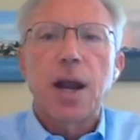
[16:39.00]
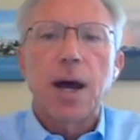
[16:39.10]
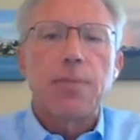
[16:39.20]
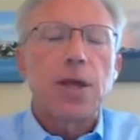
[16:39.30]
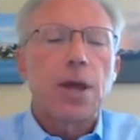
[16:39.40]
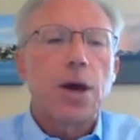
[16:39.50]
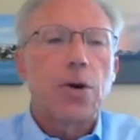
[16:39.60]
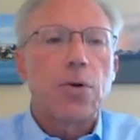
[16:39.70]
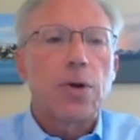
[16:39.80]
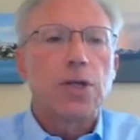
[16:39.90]
and
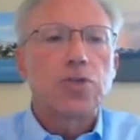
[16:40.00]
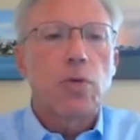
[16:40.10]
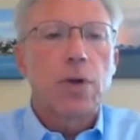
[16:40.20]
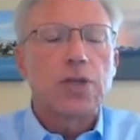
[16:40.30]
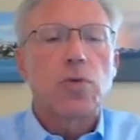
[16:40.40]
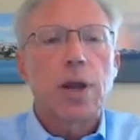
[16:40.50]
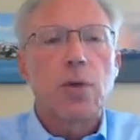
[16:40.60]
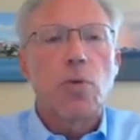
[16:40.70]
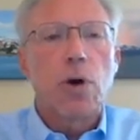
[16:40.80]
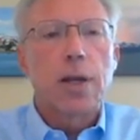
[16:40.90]
IPO in
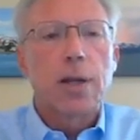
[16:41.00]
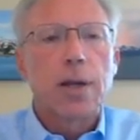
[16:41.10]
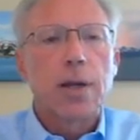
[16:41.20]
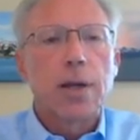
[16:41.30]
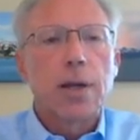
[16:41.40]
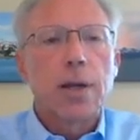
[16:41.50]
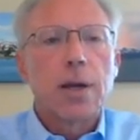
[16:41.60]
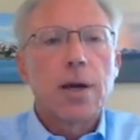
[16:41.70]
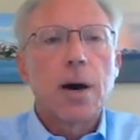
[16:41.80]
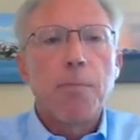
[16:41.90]
2021.
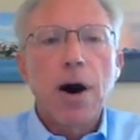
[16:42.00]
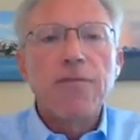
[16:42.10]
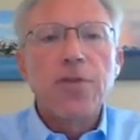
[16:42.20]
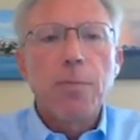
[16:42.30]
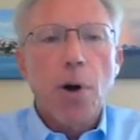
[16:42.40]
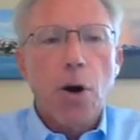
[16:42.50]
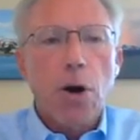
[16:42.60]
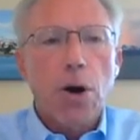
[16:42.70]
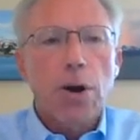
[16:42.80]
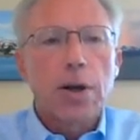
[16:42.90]
Above the
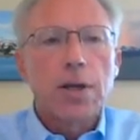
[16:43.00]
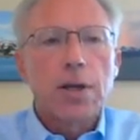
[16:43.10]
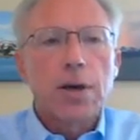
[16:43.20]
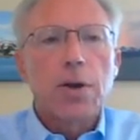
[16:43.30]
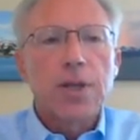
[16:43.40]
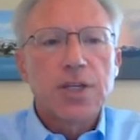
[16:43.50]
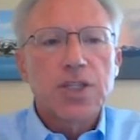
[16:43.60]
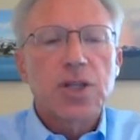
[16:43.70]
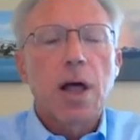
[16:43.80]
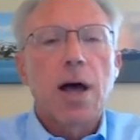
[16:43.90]
bar on this
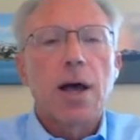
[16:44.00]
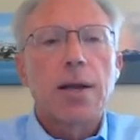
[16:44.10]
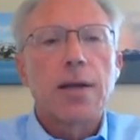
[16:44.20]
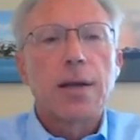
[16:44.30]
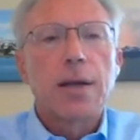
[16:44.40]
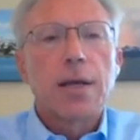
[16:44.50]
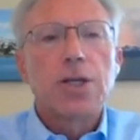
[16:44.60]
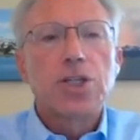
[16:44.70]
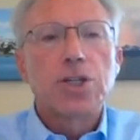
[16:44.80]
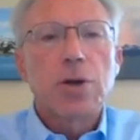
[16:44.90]
slide
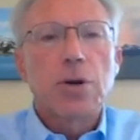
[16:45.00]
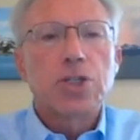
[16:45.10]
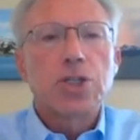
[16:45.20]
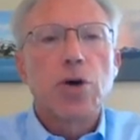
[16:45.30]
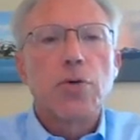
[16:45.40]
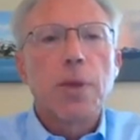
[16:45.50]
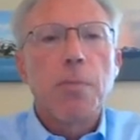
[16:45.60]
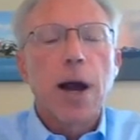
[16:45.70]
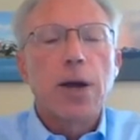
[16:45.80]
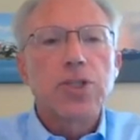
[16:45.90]
is, are shown the
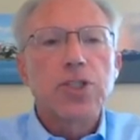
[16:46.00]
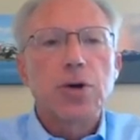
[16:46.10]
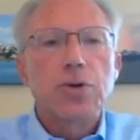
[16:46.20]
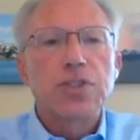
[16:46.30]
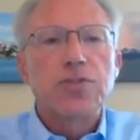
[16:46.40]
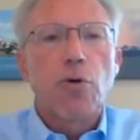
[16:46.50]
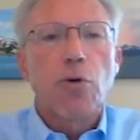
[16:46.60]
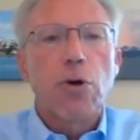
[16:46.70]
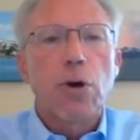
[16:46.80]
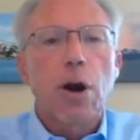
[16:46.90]
milestones
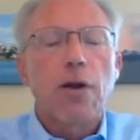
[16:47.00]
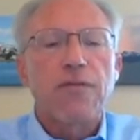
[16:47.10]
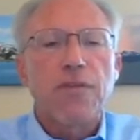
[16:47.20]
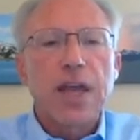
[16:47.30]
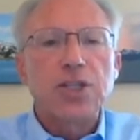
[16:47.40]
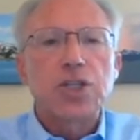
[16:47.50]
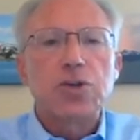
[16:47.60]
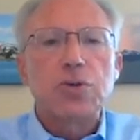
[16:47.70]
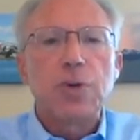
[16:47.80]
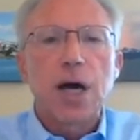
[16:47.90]
for our phase
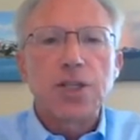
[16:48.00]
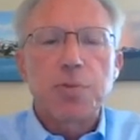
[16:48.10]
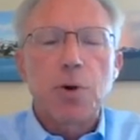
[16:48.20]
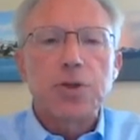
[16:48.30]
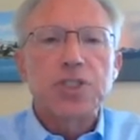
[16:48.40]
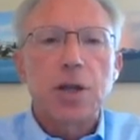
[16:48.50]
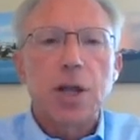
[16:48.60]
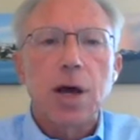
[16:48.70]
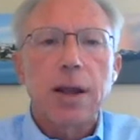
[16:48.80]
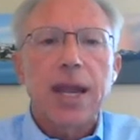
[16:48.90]
two non-small
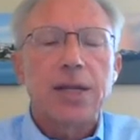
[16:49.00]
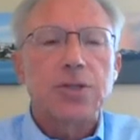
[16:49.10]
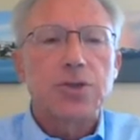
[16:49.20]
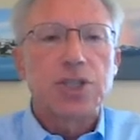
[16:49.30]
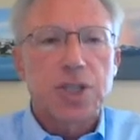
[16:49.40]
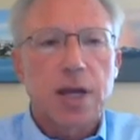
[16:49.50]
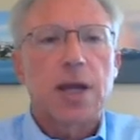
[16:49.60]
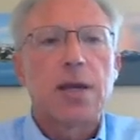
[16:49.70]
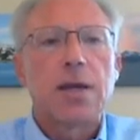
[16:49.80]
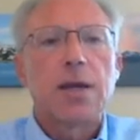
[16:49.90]
cell lung cancer
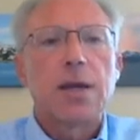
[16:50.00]
study.